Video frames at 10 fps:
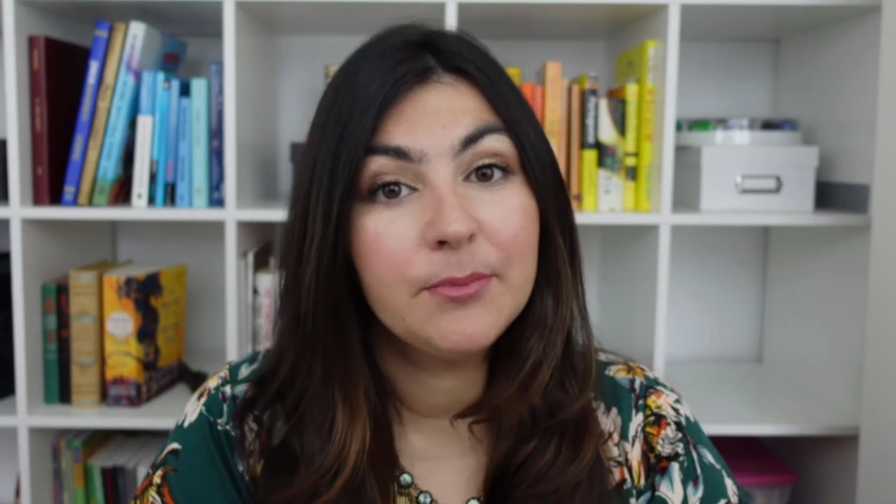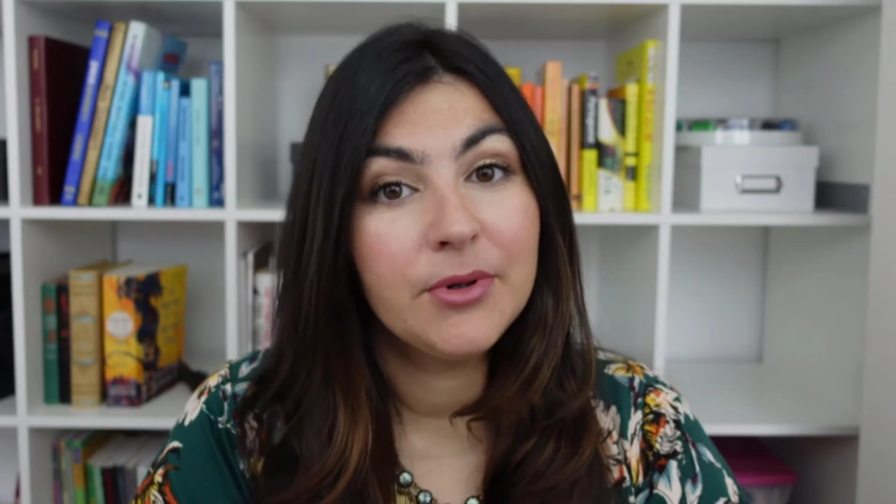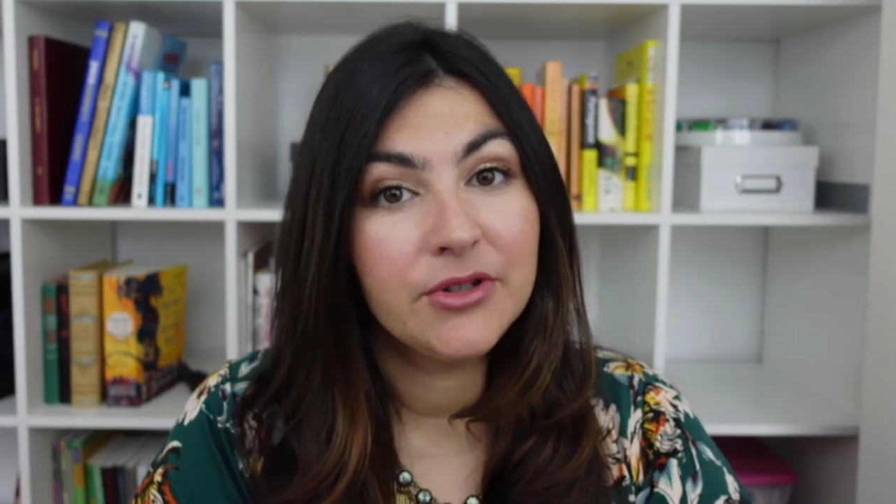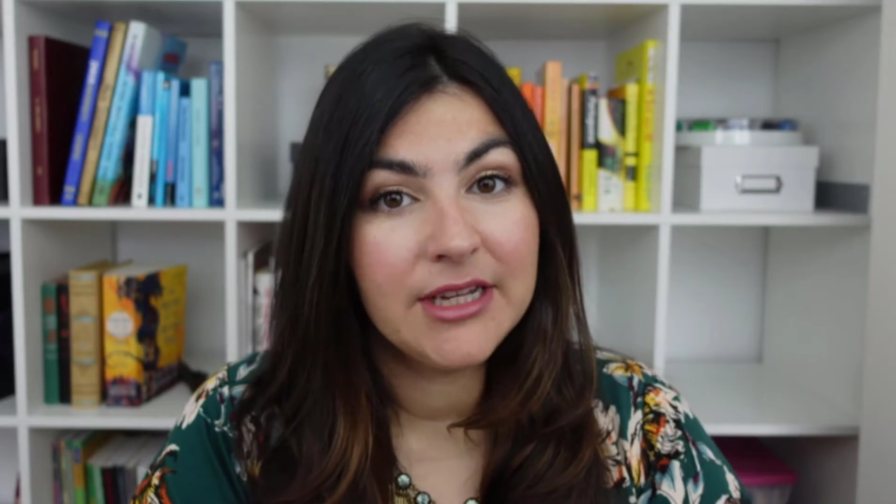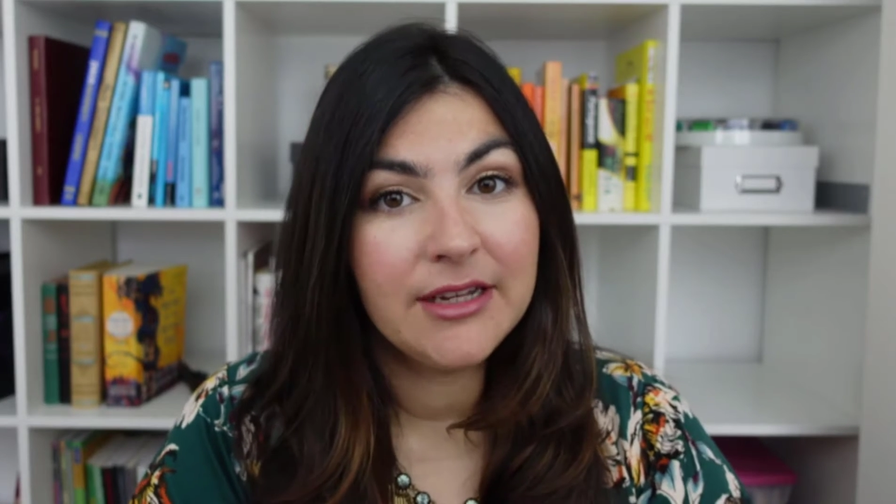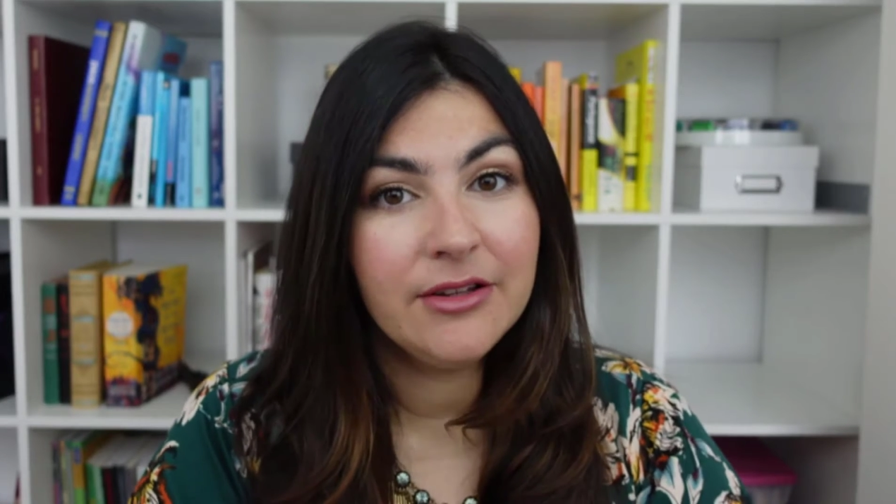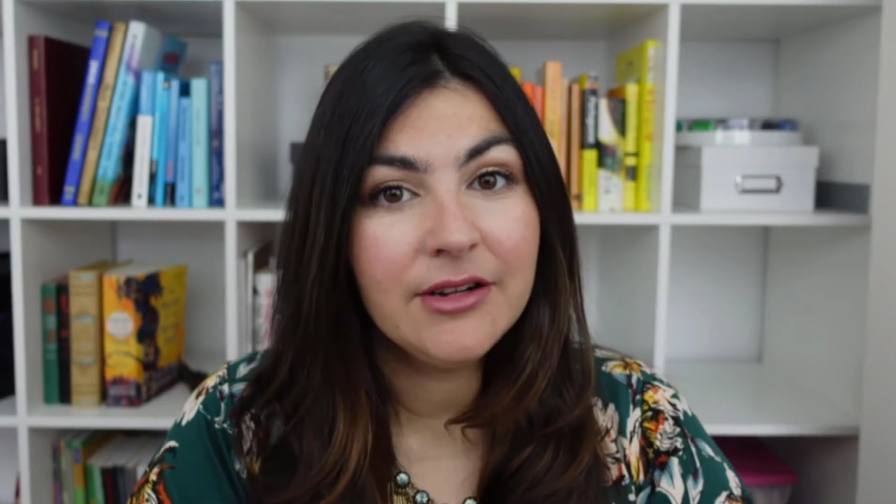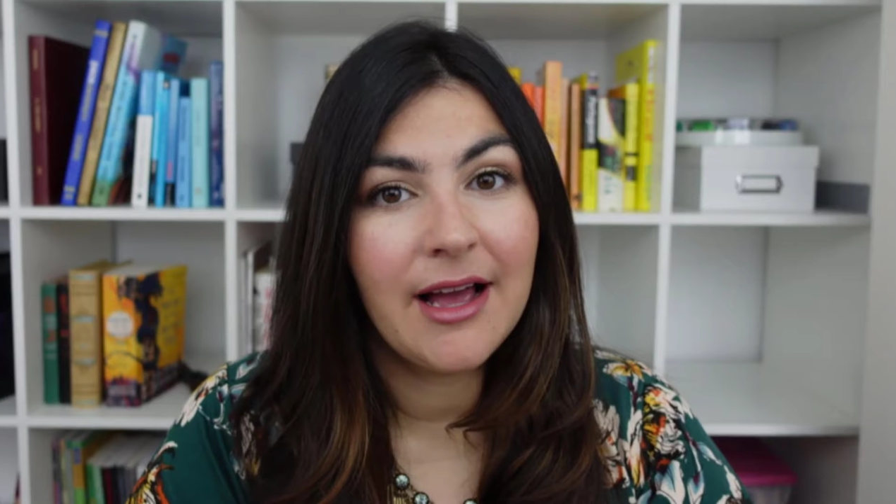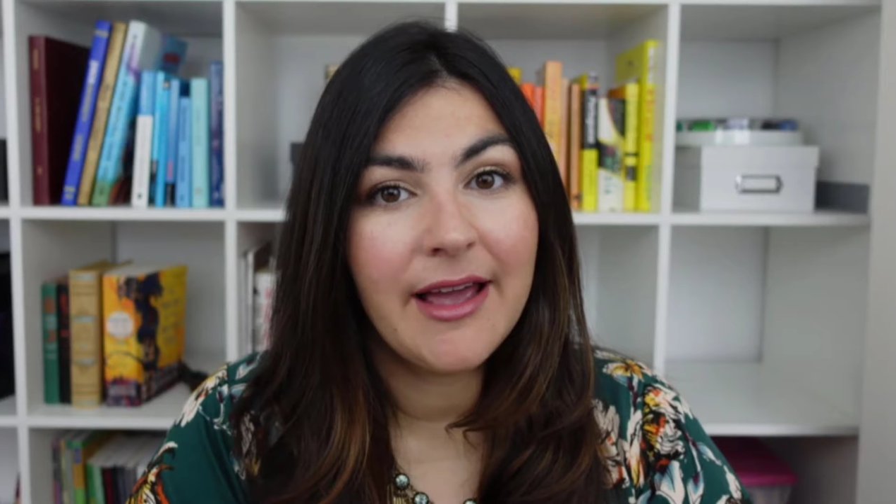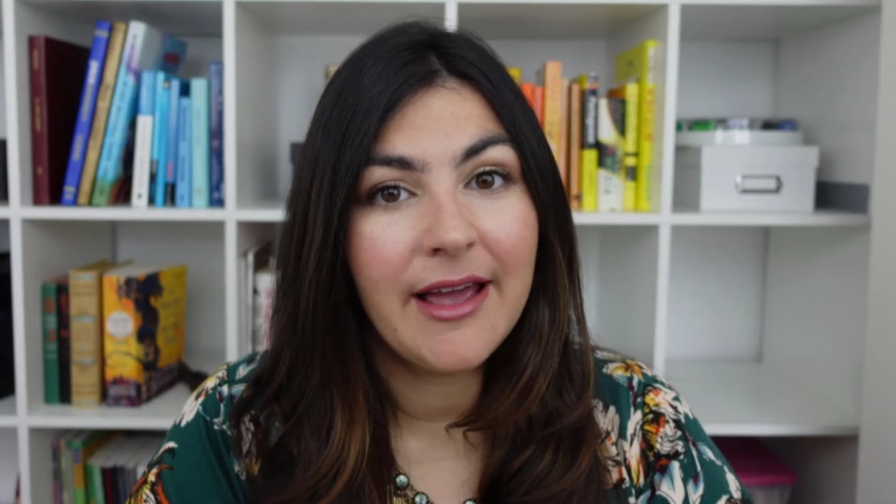particular
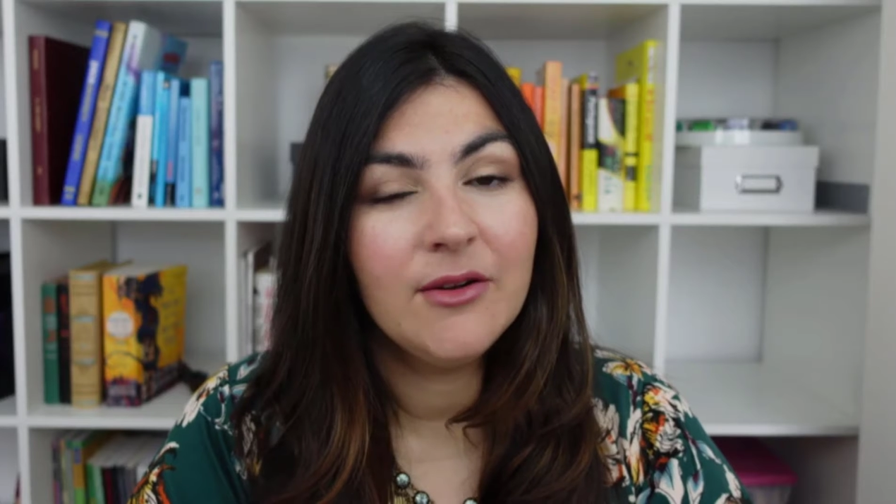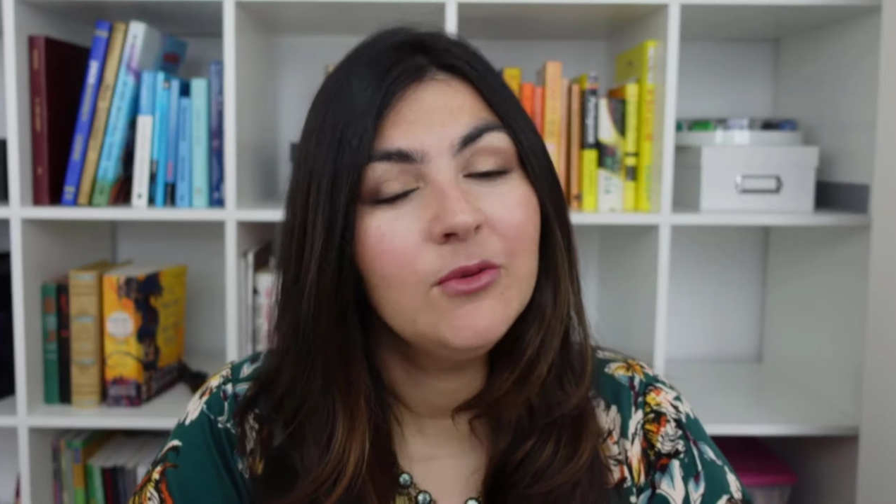client